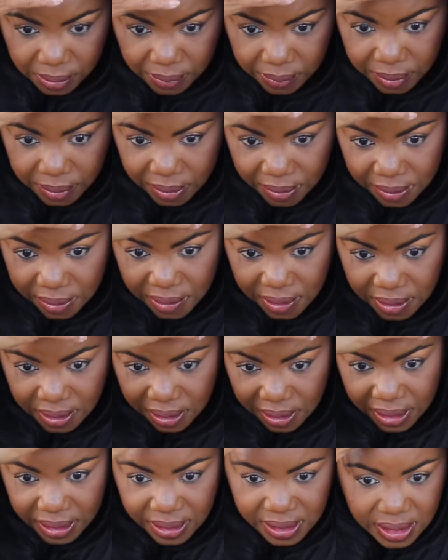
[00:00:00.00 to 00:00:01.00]
We're going to see
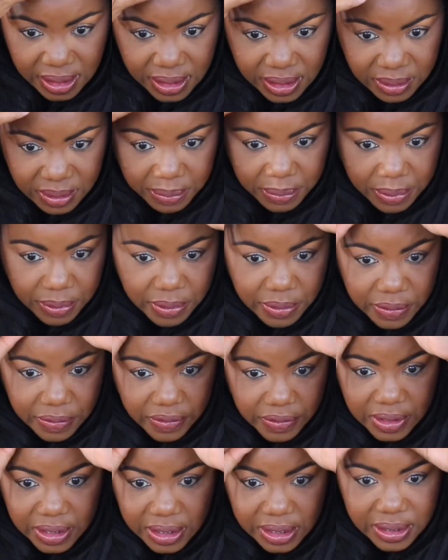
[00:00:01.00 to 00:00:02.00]
how slip proof
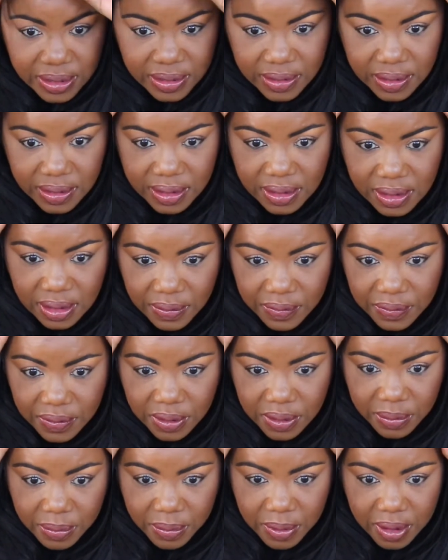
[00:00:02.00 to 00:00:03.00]
it is, because I'm
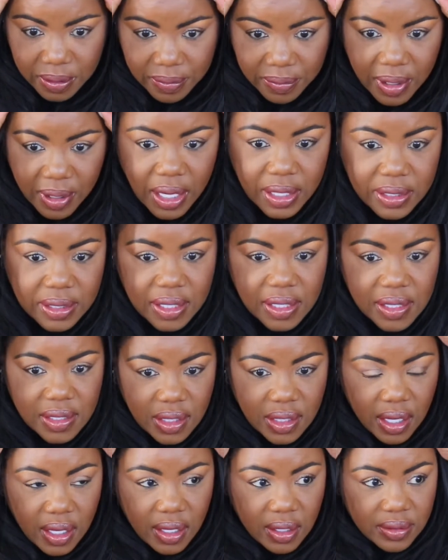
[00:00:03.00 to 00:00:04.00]
going to rock
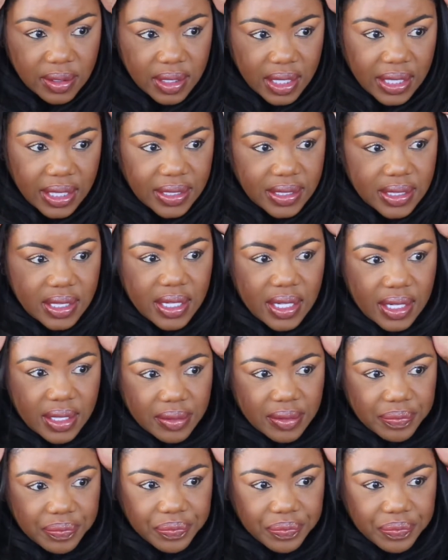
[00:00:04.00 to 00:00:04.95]
this all day today.